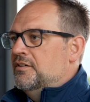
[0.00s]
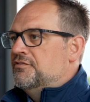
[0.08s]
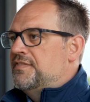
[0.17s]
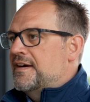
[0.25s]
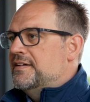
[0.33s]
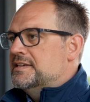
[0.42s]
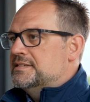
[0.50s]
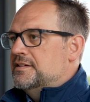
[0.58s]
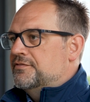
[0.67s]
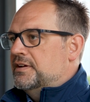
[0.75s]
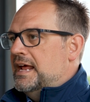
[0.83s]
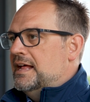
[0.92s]
Various
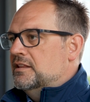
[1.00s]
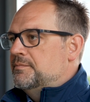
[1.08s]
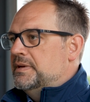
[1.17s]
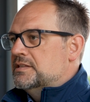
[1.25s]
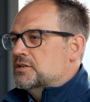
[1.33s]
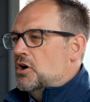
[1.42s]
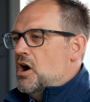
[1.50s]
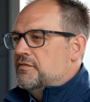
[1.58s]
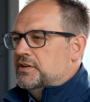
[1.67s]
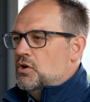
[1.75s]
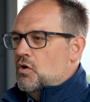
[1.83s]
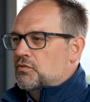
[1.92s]
different elements are
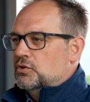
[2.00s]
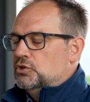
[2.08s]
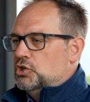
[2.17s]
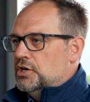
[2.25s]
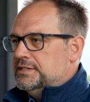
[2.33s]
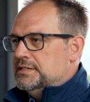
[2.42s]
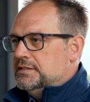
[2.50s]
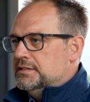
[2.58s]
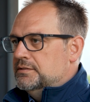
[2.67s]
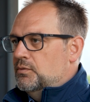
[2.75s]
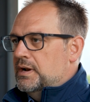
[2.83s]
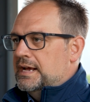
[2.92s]
often overlooked
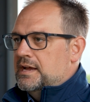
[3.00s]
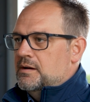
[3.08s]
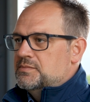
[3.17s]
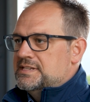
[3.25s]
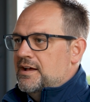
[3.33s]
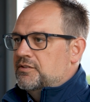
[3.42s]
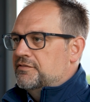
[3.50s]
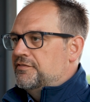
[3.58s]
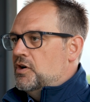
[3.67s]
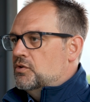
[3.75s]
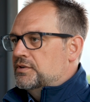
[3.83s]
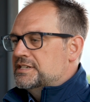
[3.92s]
when it comes down to
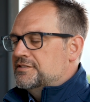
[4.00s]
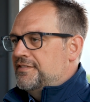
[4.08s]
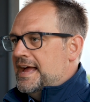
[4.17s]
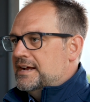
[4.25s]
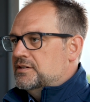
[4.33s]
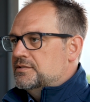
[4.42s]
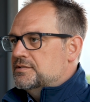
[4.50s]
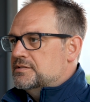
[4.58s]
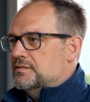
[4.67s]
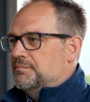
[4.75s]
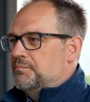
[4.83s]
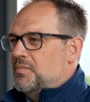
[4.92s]
fall risk
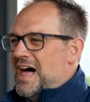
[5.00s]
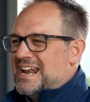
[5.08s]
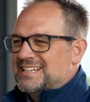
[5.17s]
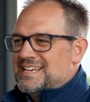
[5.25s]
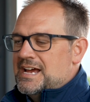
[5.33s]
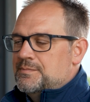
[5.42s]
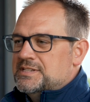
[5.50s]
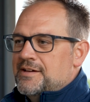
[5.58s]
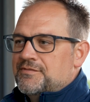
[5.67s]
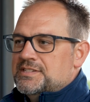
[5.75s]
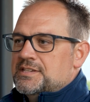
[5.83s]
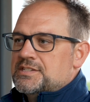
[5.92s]
factors. A lot of times
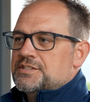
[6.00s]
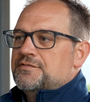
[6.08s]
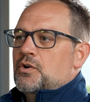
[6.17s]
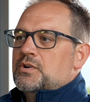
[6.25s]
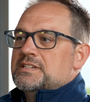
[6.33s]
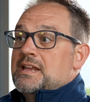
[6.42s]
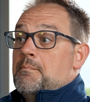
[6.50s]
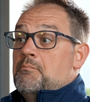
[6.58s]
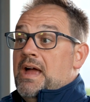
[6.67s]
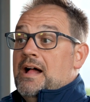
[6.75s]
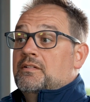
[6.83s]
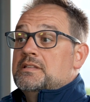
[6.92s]
emphasis is focused on
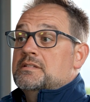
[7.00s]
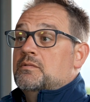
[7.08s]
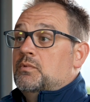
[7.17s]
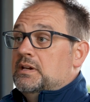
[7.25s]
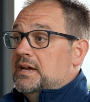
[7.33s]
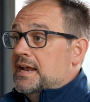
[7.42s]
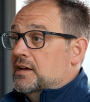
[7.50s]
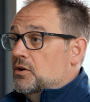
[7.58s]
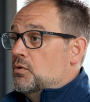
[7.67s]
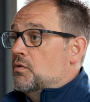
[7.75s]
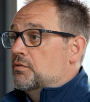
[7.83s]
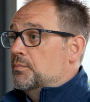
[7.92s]
balance and we kind of
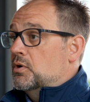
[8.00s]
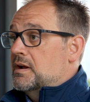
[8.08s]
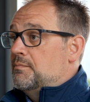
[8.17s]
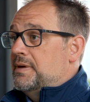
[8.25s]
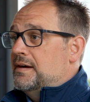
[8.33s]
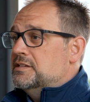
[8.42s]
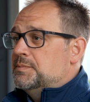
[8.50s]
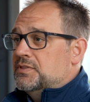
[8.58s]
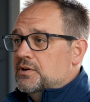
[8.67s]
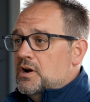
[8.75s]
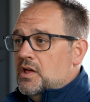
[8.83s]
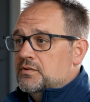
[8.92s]
go overboard on balance, but
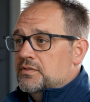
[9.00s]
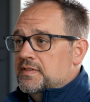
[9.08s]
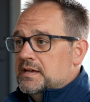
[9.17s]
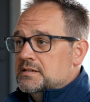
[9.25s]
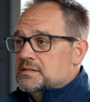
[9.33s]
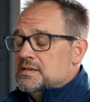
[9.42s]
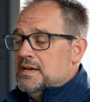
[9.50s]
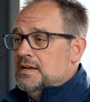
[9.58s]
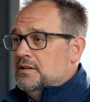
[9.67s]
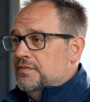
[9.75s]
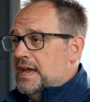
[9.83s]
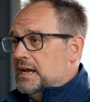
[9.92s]
there are other things
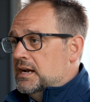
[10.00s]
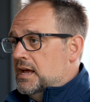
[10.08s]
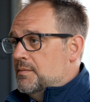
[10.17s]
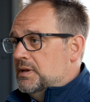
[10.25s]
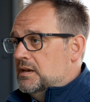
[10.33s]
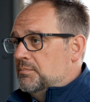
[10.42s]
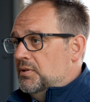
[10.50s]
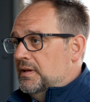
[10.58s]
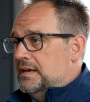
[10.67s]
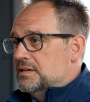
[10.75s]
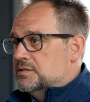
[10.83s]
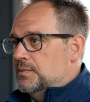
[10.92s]
that could come into
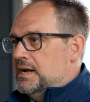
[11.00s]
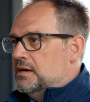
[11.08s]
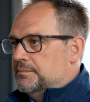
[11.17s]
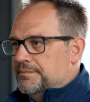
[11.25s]
play as well.